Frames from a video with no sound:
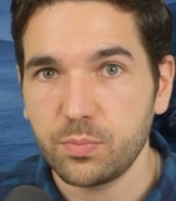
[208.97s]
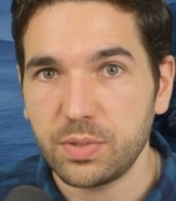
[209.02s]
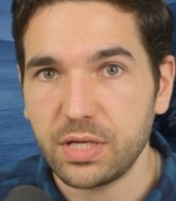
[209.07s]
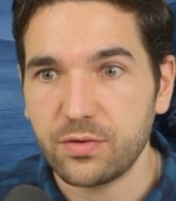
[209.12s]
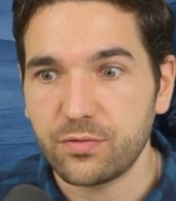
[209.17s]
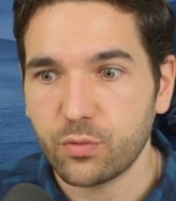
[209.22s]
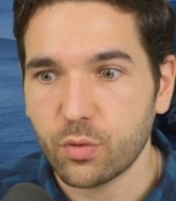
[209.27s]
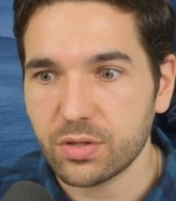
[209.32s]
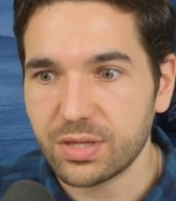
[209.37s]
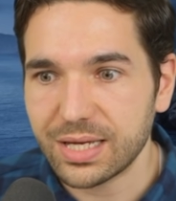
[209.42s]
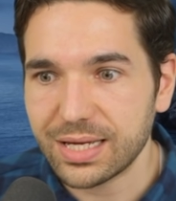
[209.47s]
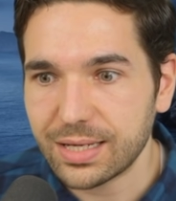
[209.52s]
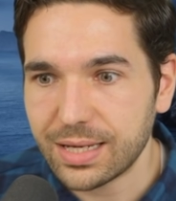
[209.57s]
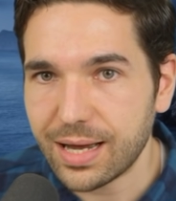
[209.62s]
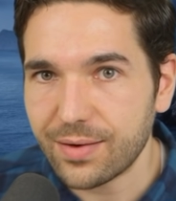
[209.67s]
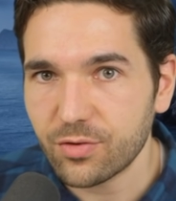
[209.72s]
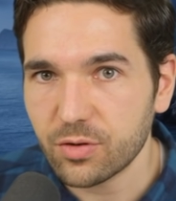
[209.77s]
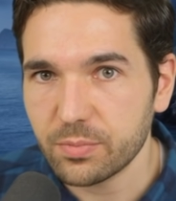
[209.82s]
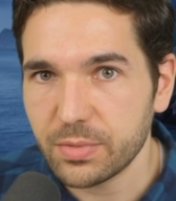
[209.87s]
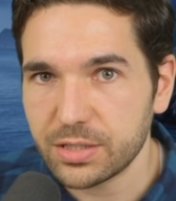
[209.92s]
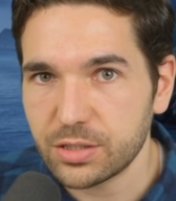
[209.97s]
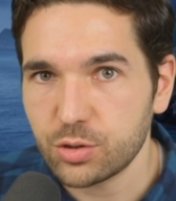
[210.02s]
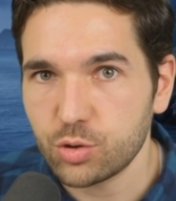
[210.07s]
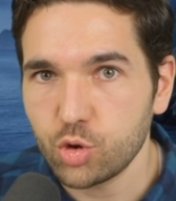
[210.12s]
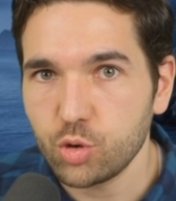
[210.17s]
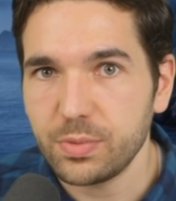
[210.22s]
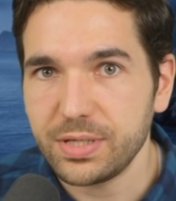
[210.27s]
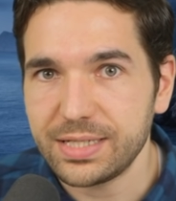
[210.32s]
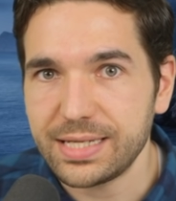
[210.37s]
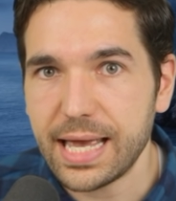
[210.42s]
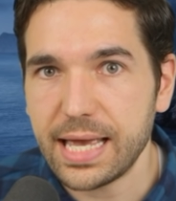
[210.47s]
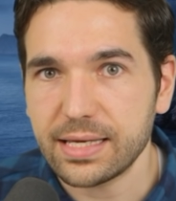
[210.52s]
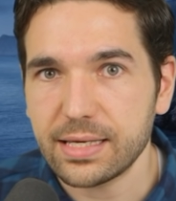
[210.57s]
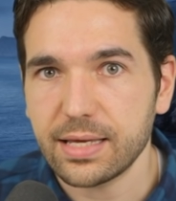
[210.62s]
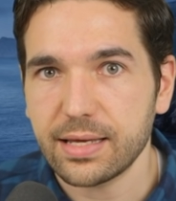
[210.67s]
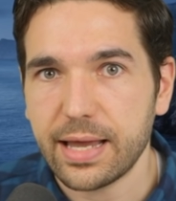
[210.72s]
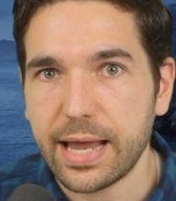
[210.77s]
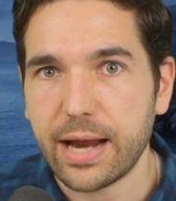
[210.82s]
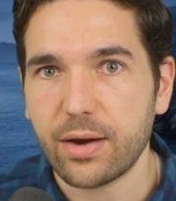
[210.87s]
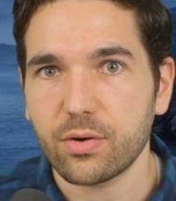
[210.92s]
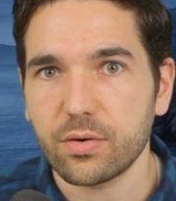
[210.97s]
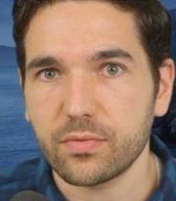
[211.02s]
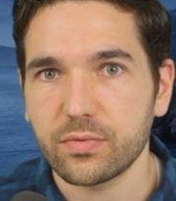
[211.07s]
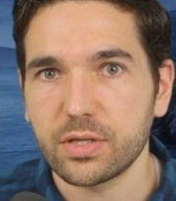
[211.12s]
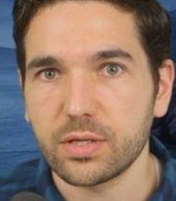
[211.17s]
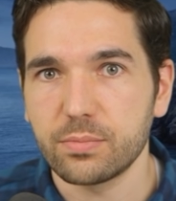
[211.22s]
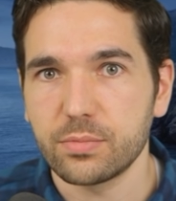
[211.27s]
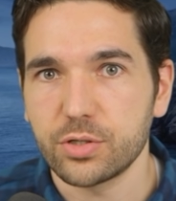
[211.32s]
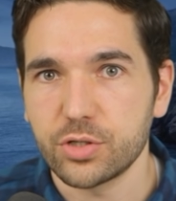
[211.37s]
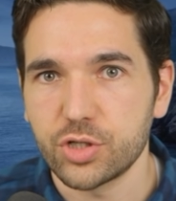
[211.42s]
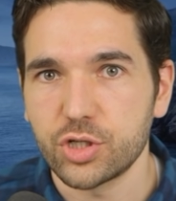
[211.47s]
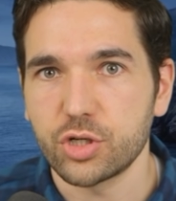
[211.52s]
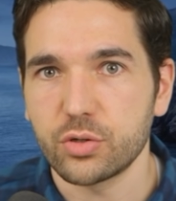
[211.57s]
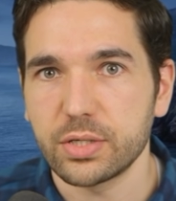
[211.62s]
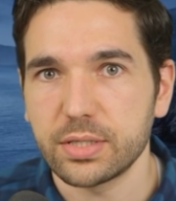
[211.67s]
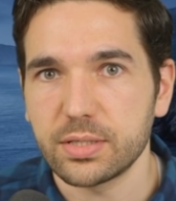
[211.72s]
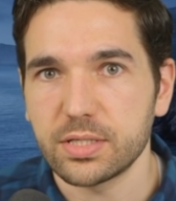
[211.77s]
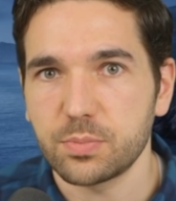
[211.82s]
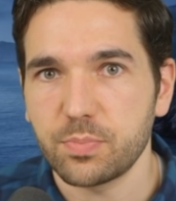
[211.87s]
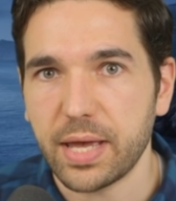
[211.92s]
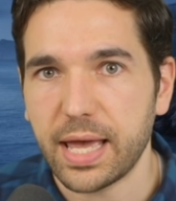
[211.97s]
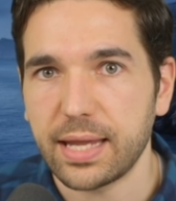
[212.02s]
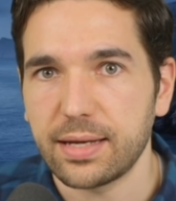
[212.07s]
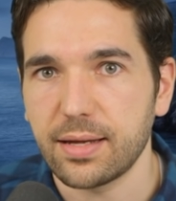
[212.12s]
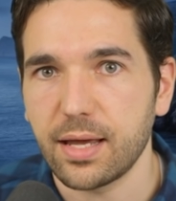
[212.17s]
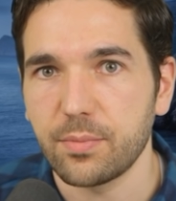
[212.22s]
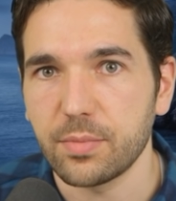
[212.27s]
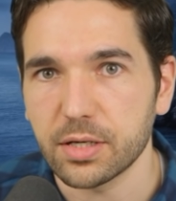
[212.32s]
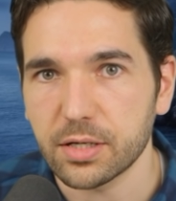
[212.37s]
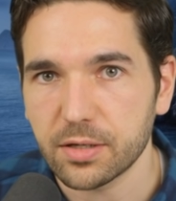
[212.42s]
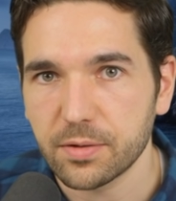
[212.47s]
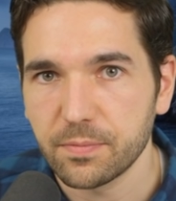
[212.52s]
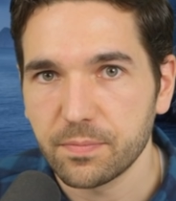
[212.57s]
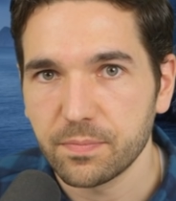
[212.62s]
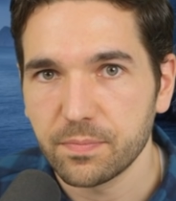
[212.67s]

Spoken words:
be for the government to be taking care of them during this pandemic.